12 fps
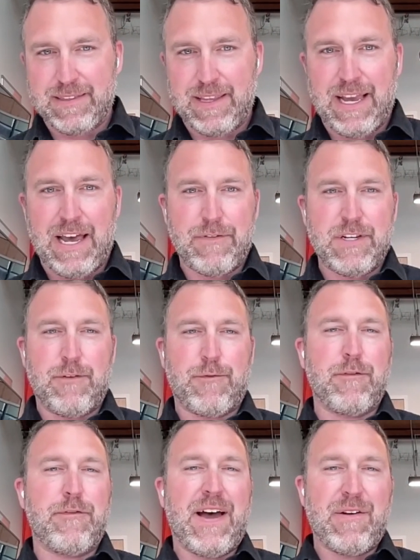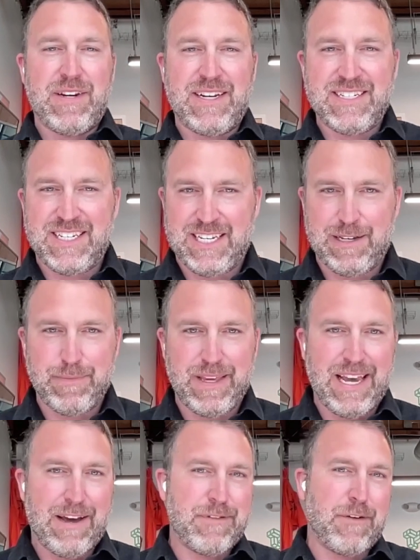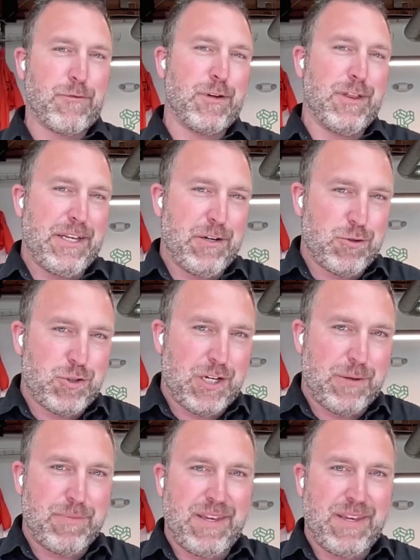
They have a different founding team. They have different leadership.